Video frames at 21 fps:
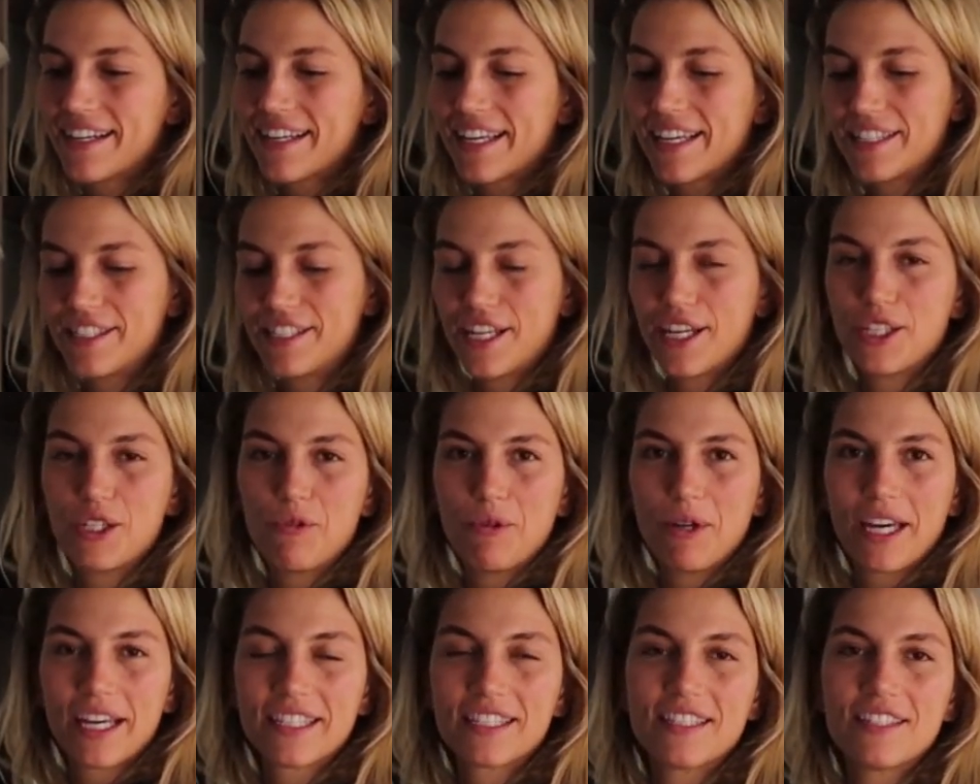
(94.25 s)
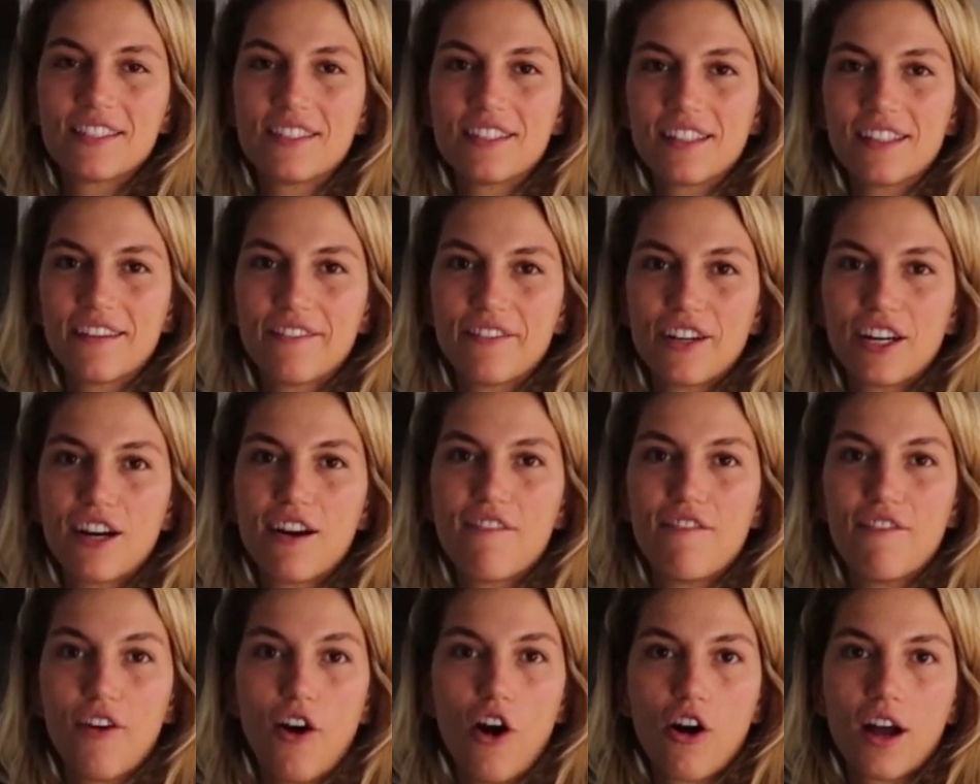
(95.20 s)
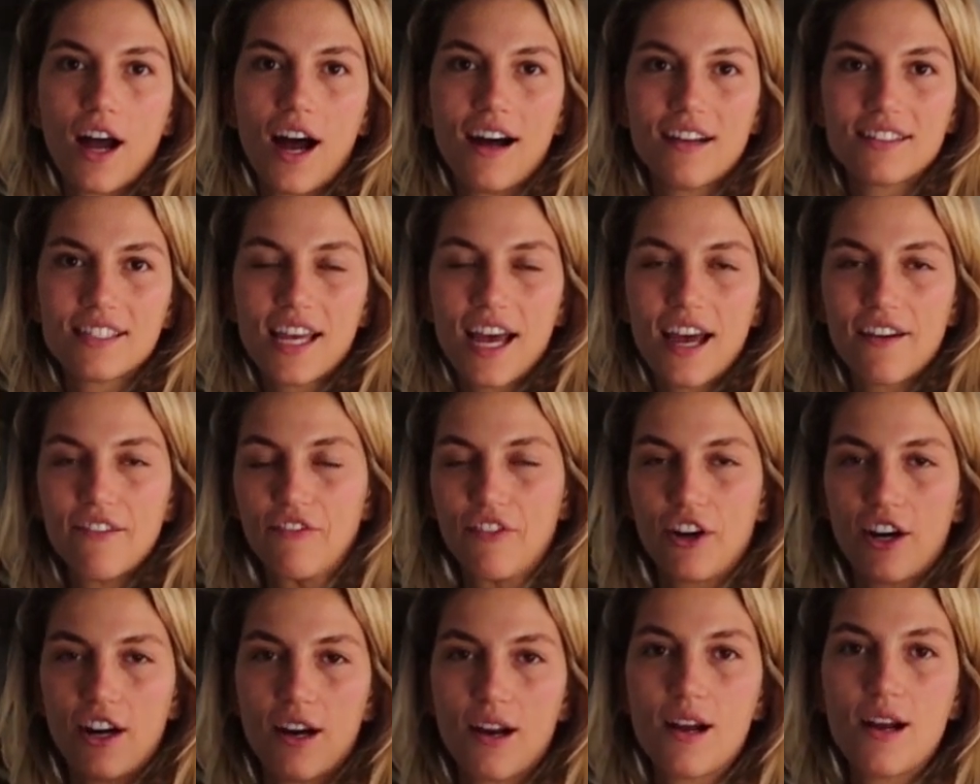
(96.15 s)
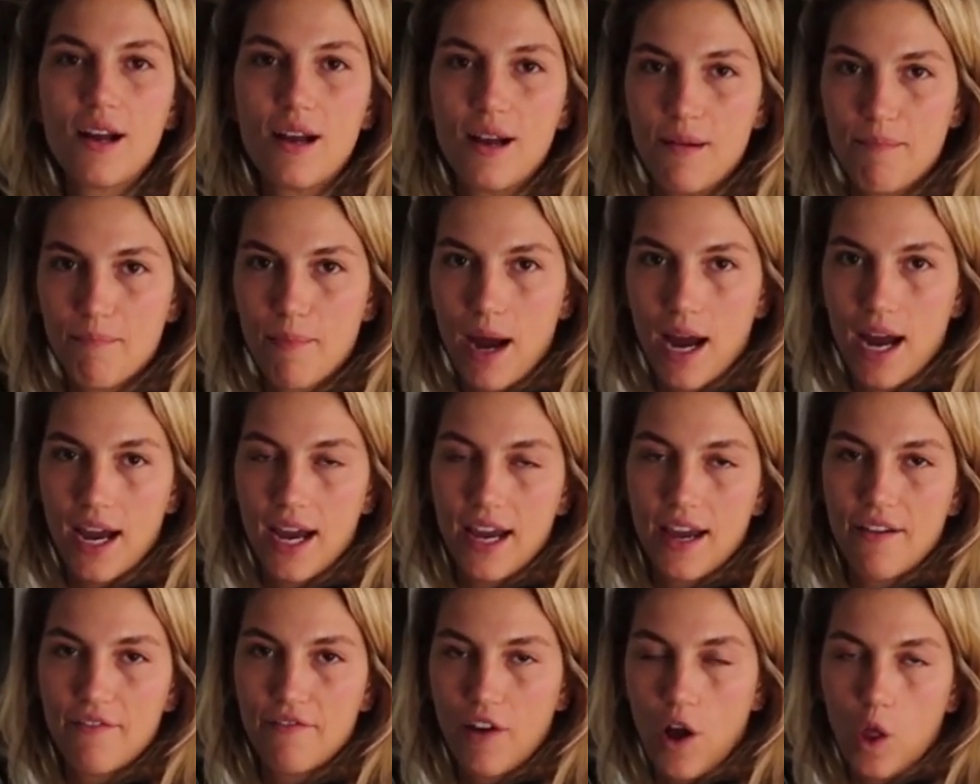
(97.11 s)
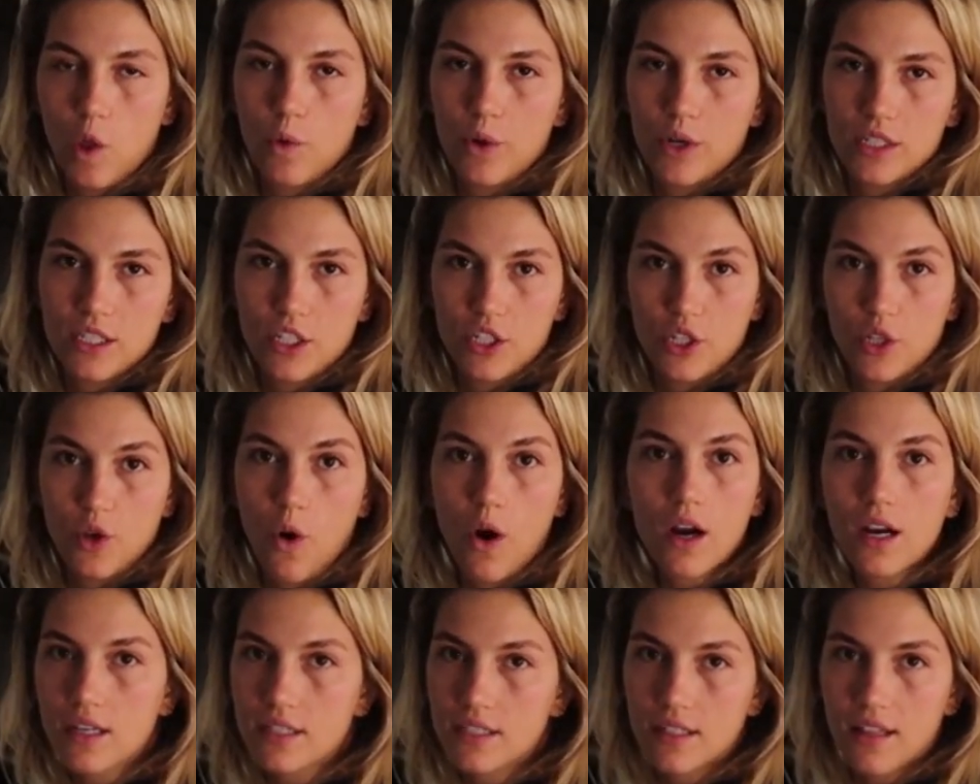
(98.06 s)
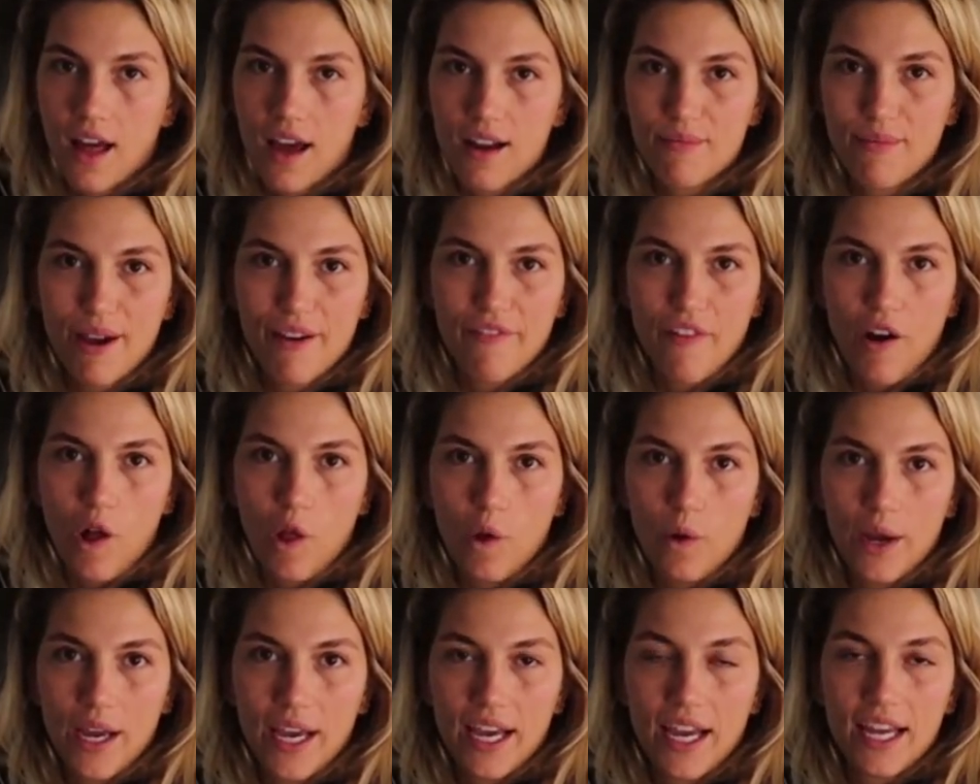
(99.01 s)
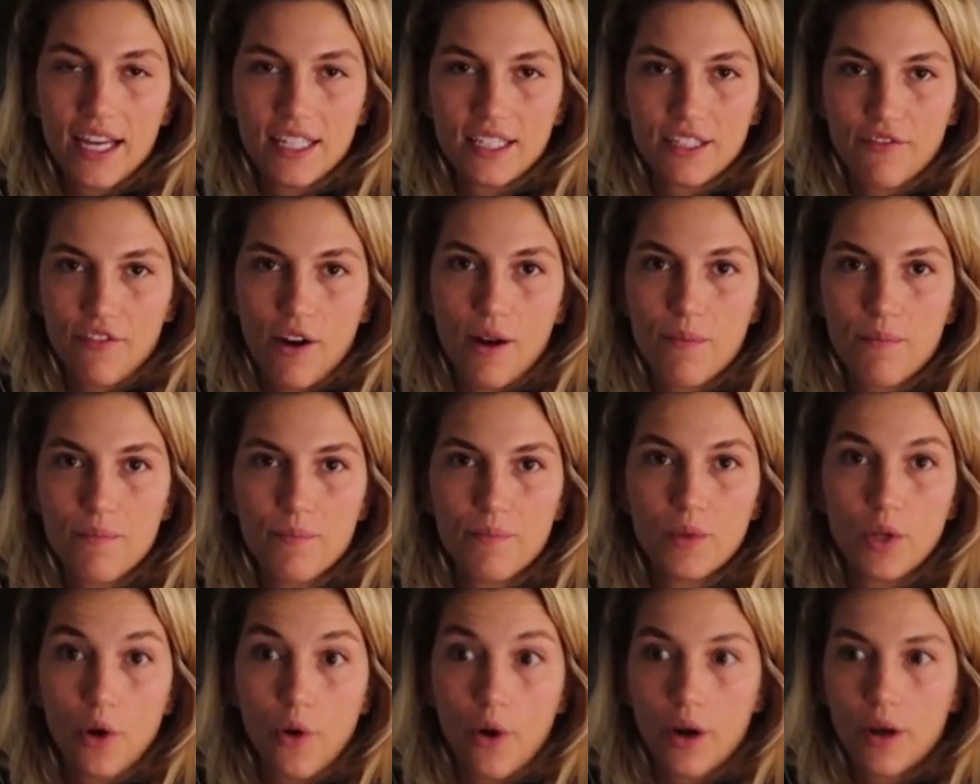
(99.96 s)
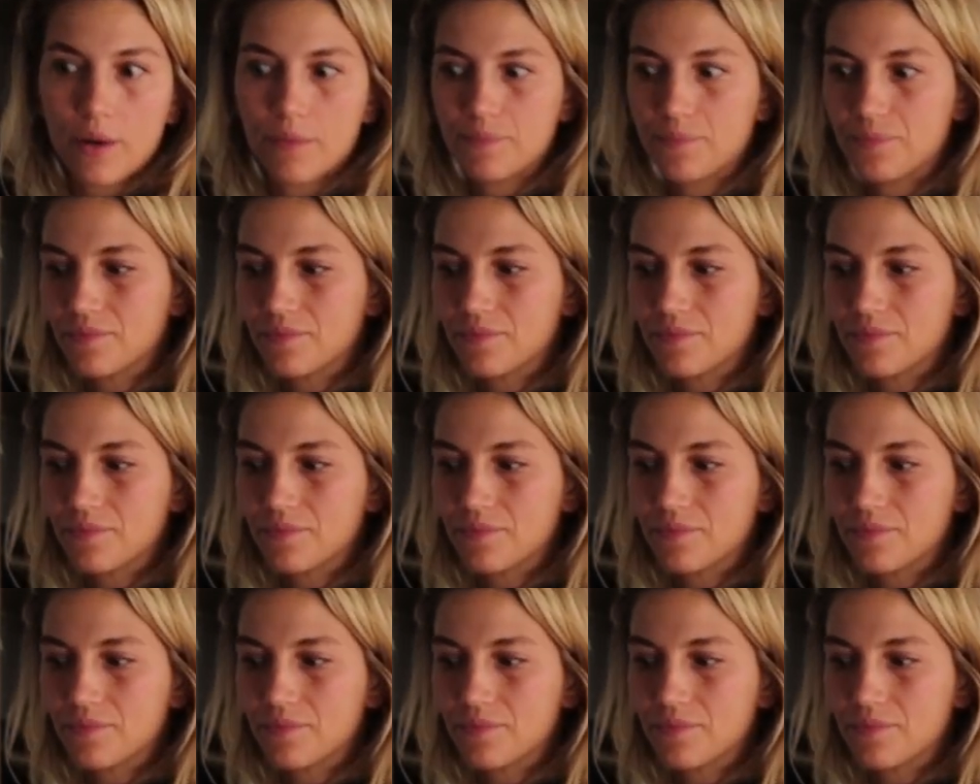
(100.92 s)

continuing to deliver fall content for my followers in New York, because a lot of my following is from New York.